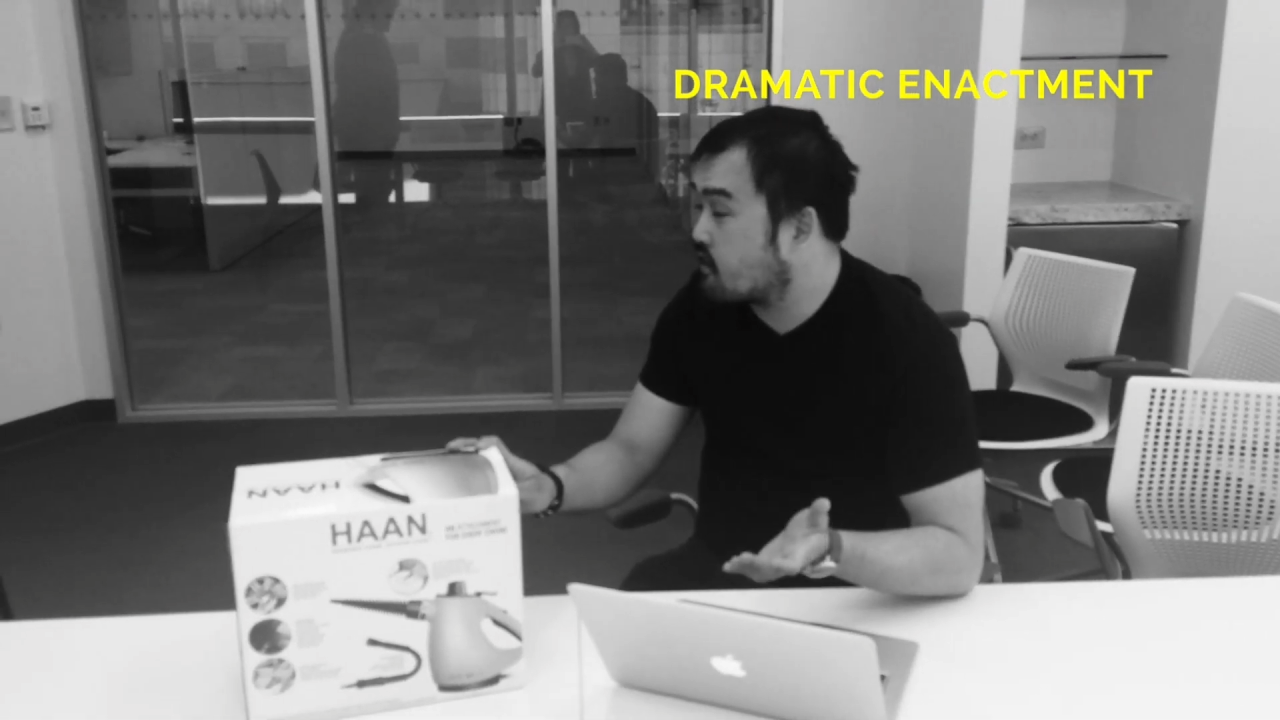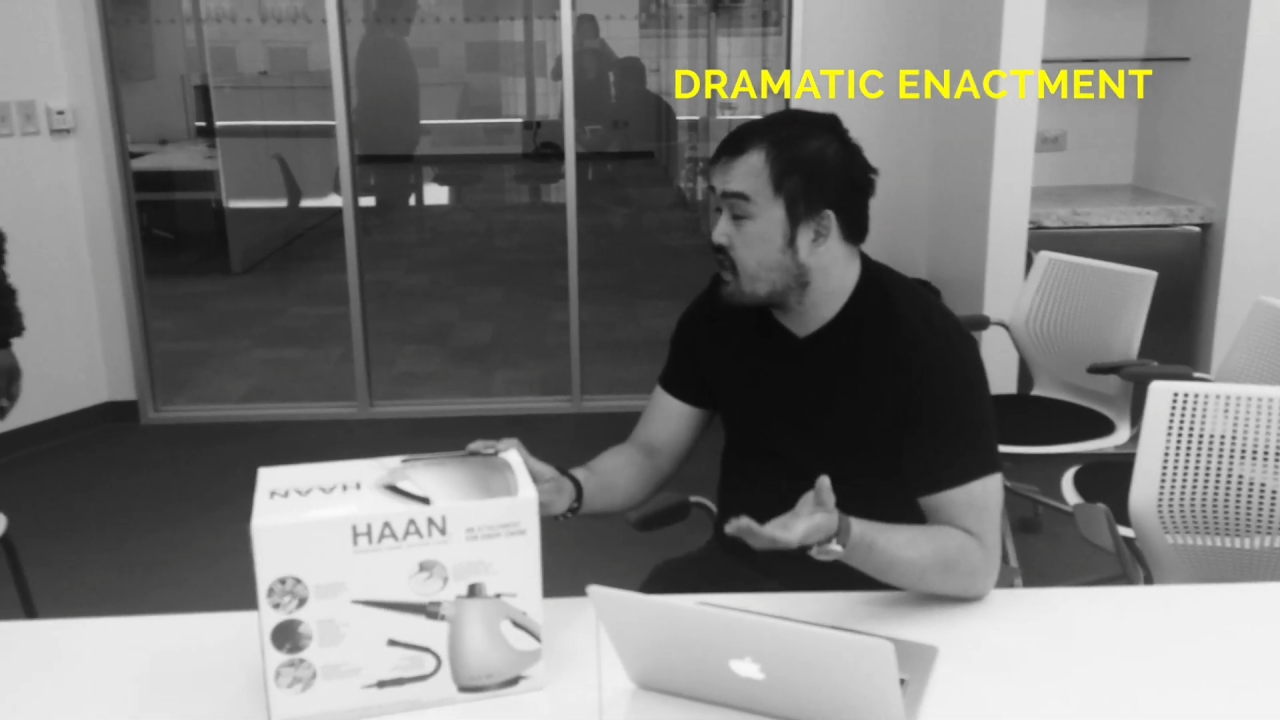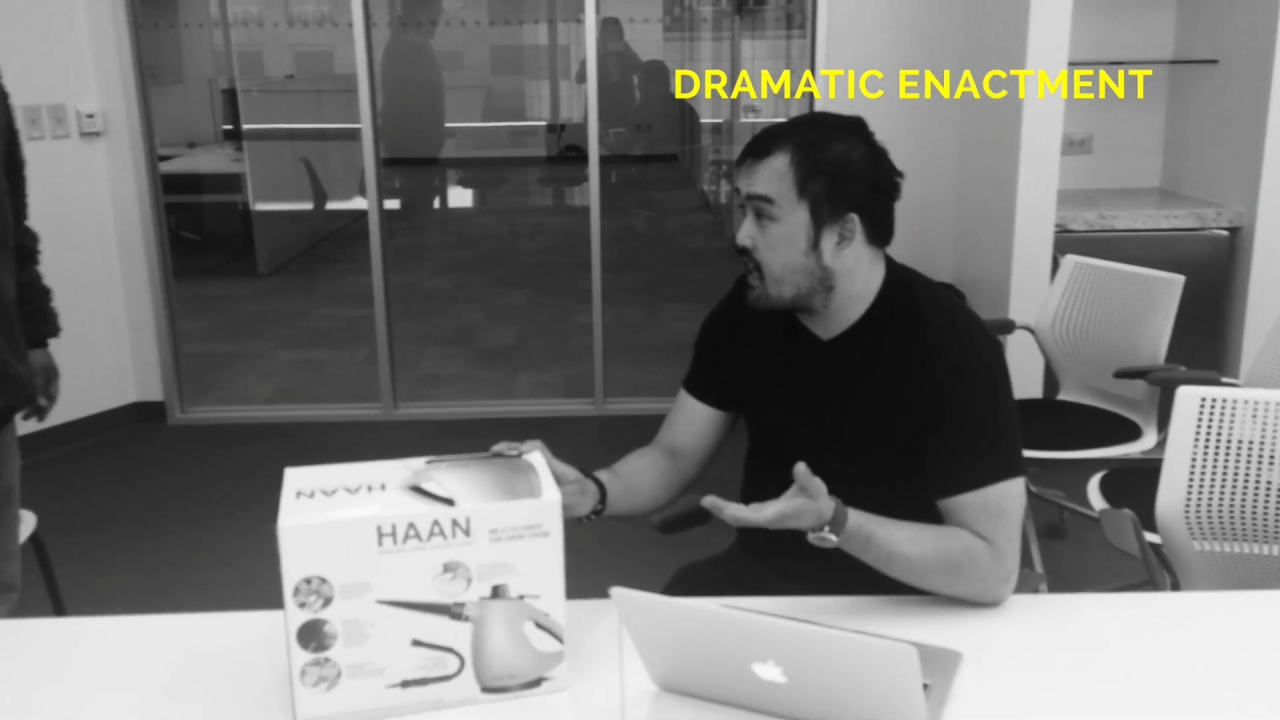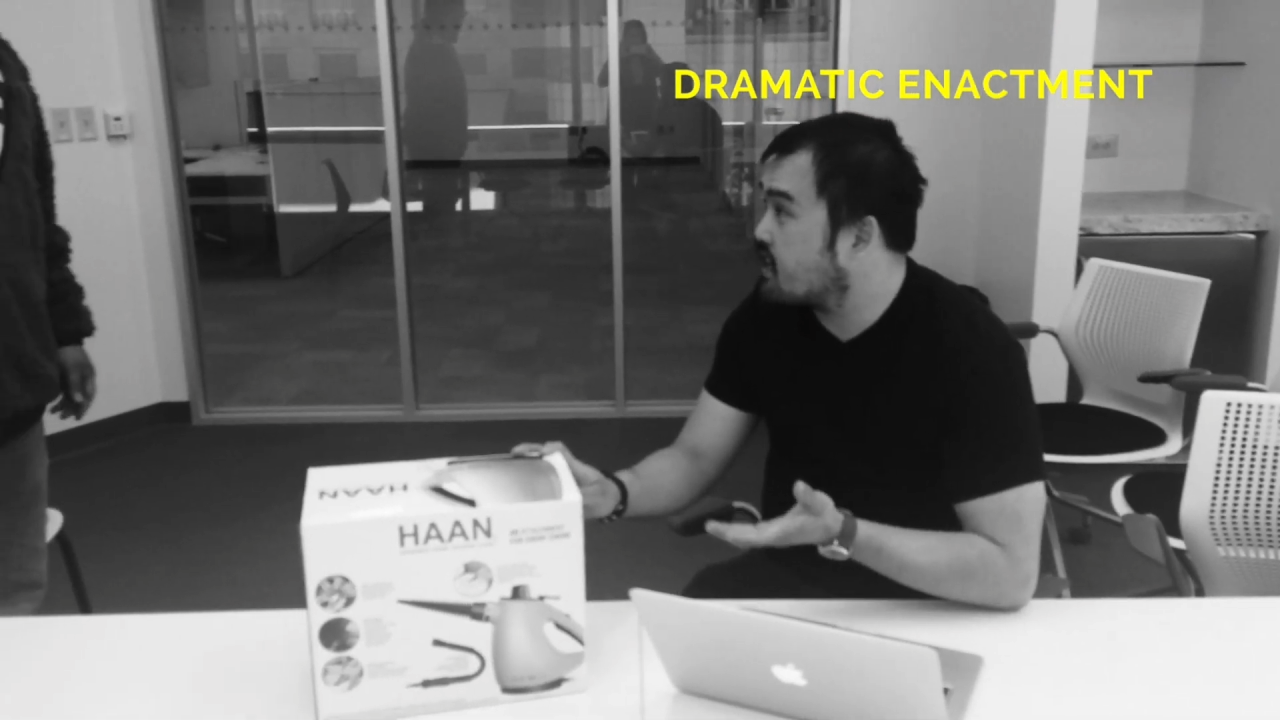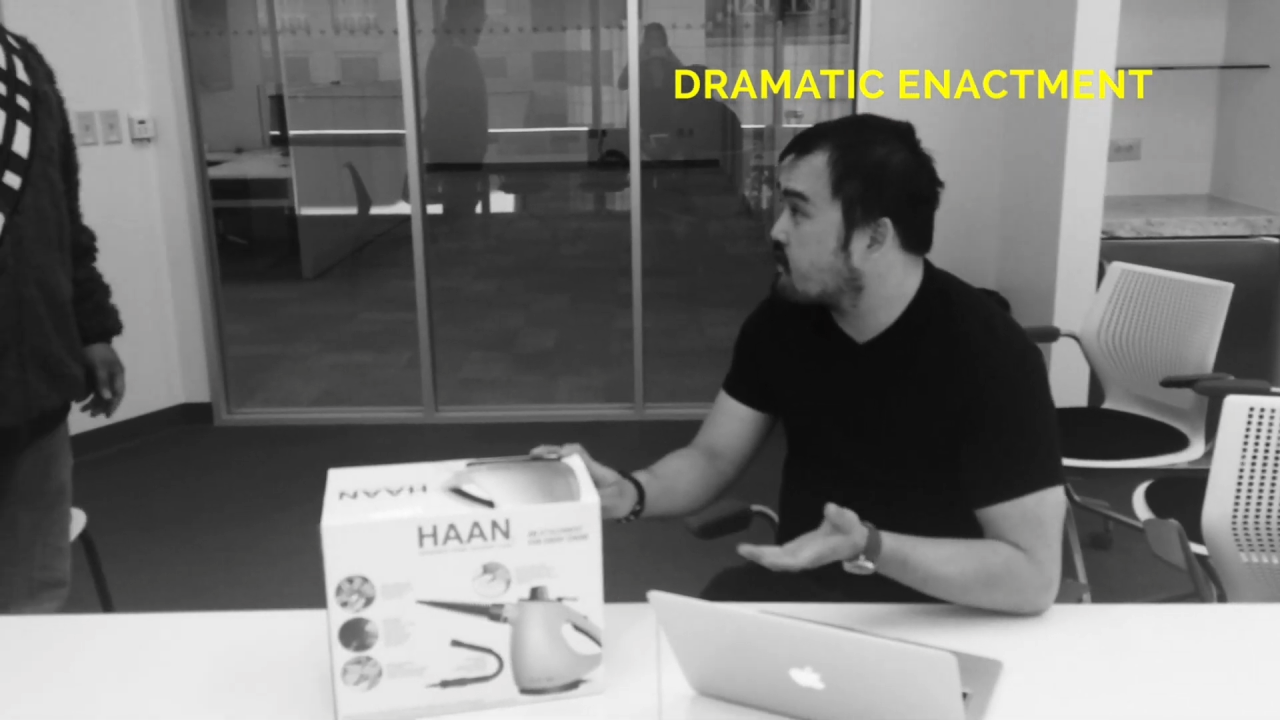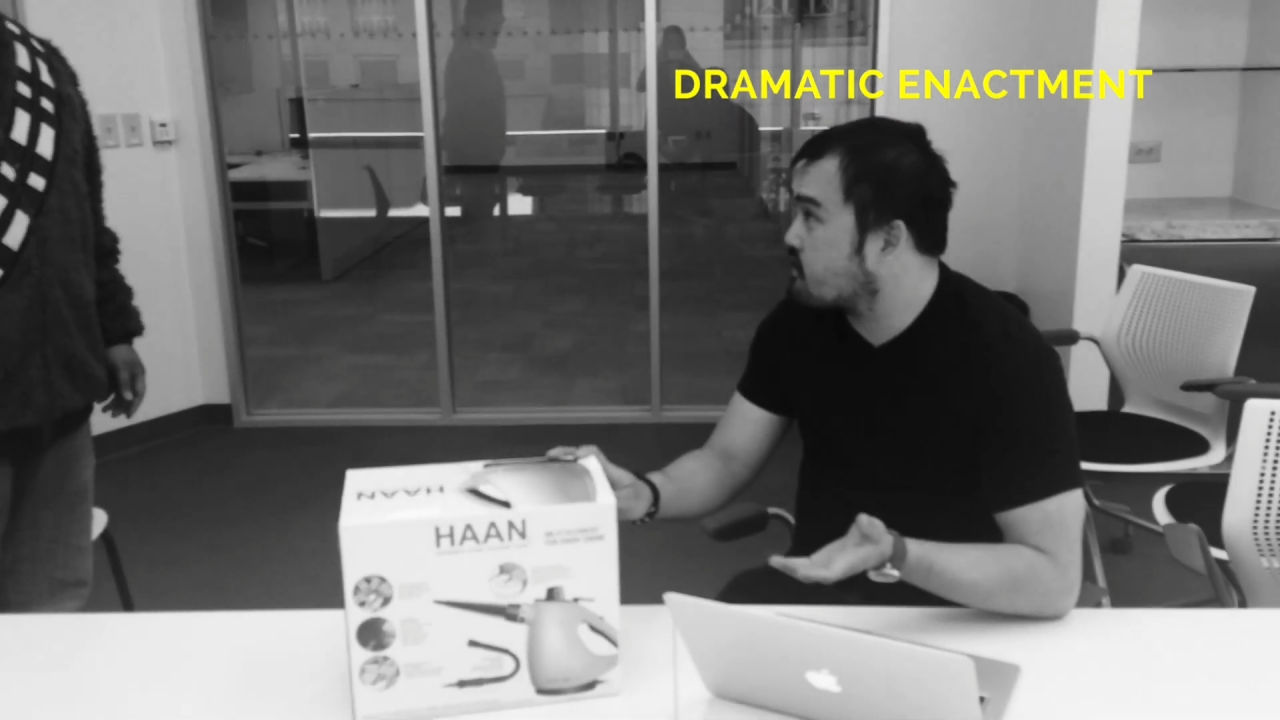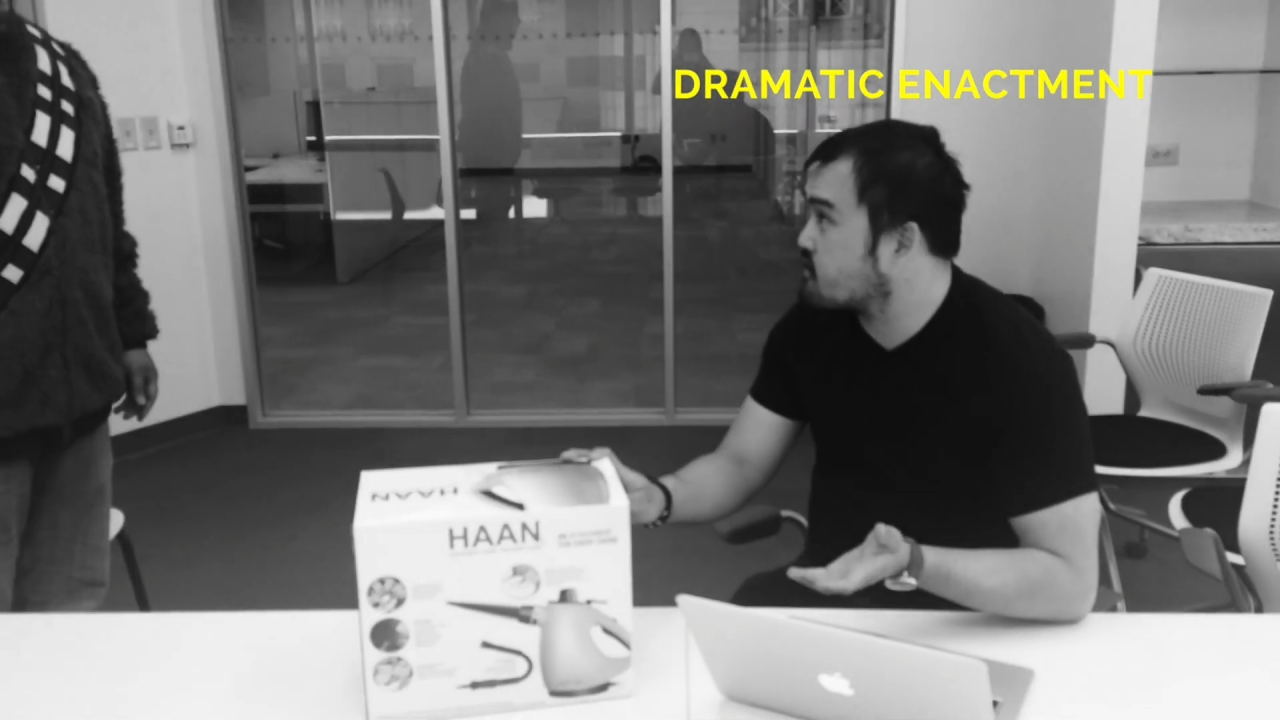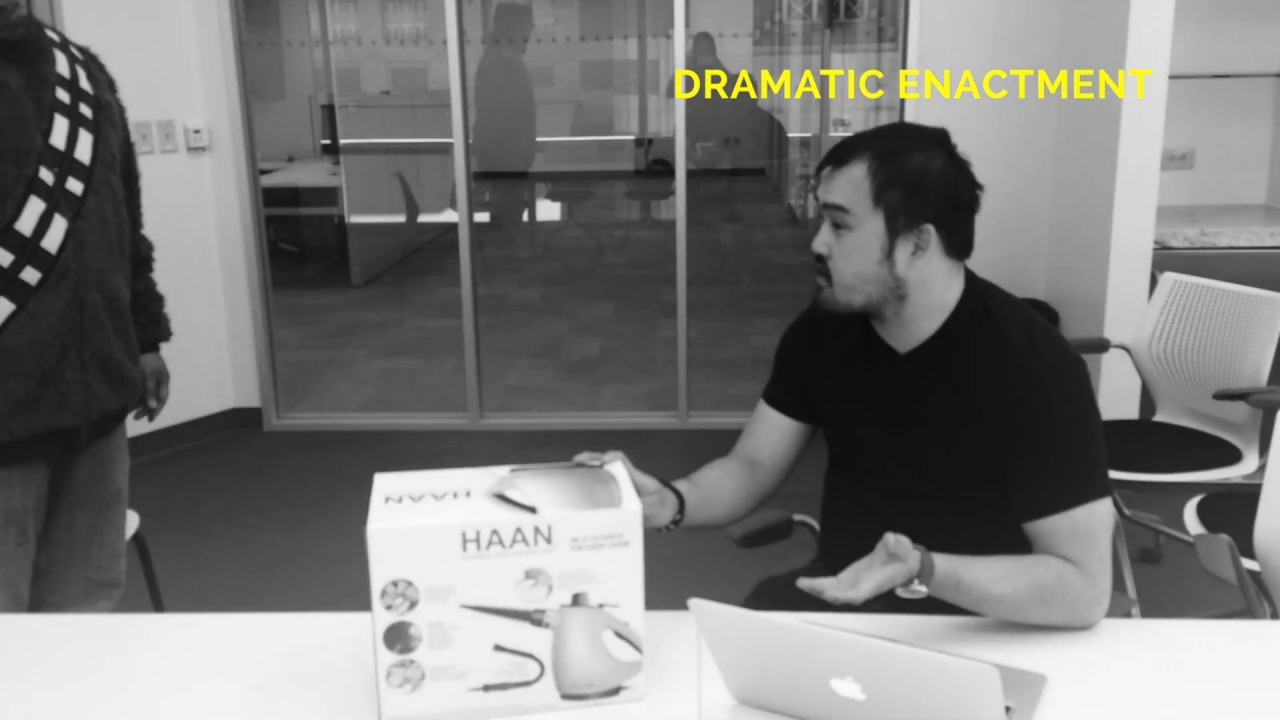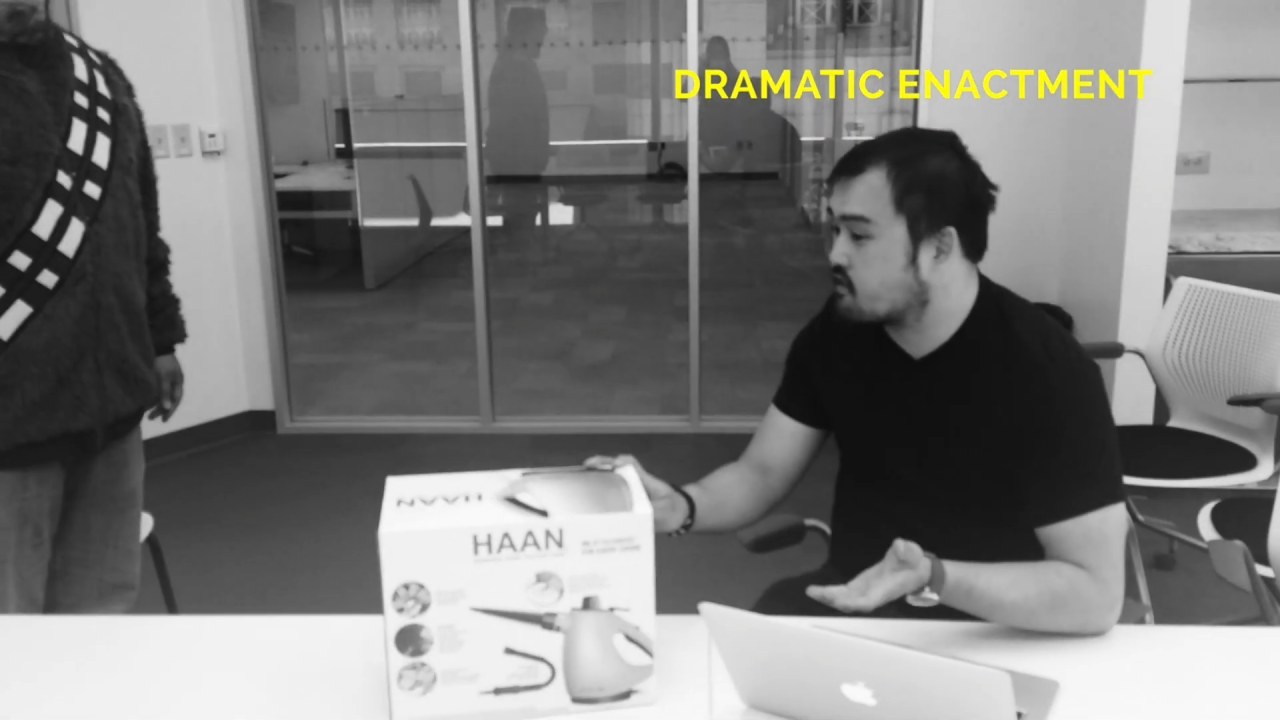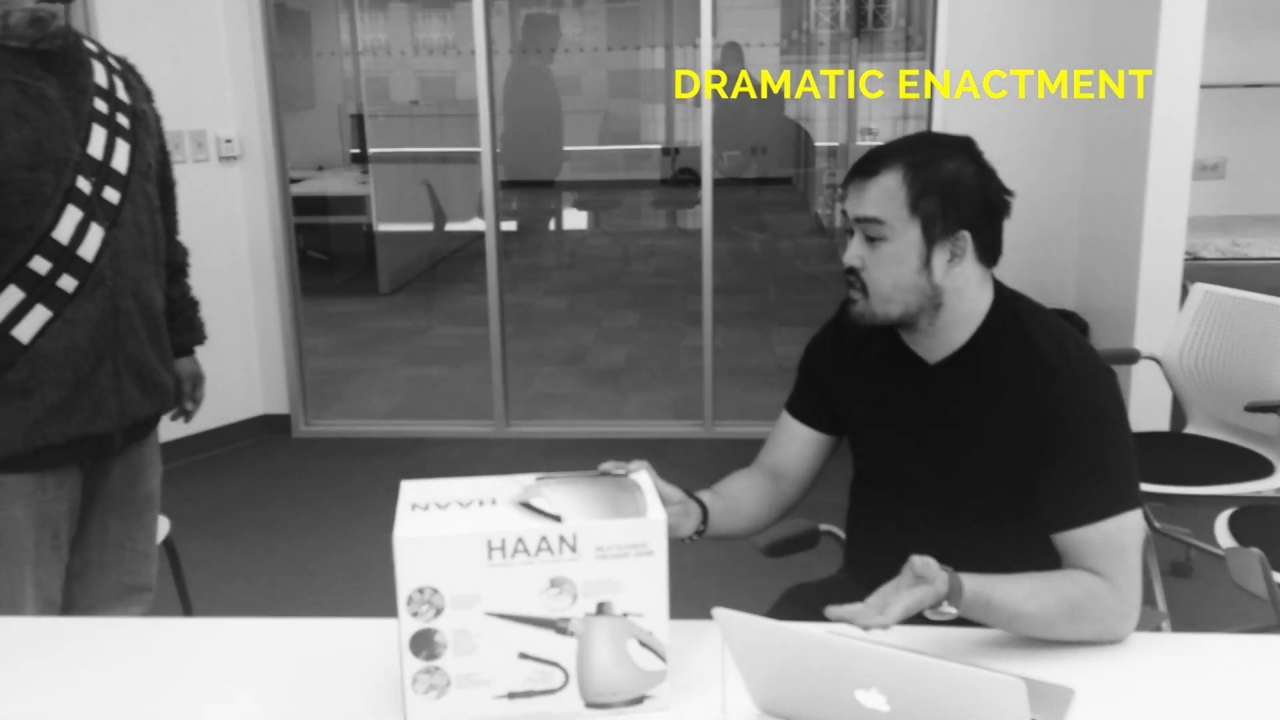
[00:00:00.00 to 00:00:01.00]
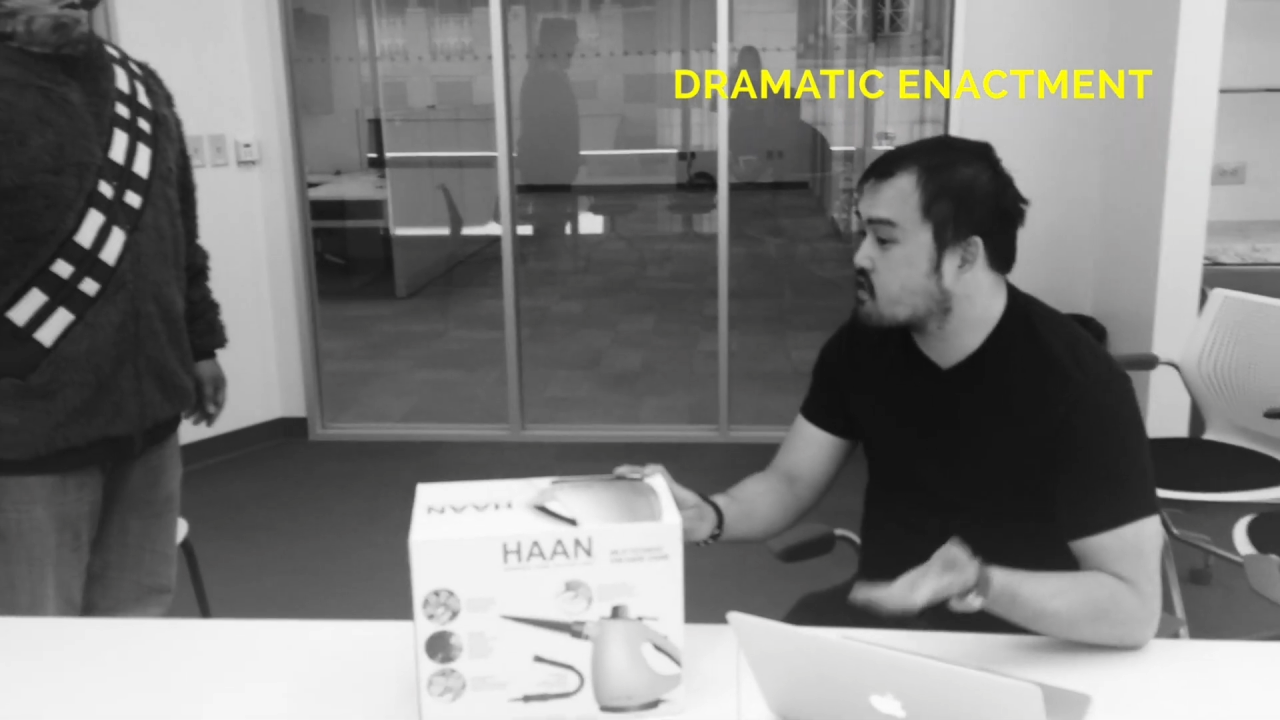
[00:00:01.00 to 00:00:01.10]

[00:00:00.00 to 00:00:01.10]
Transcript: How can they add another zero?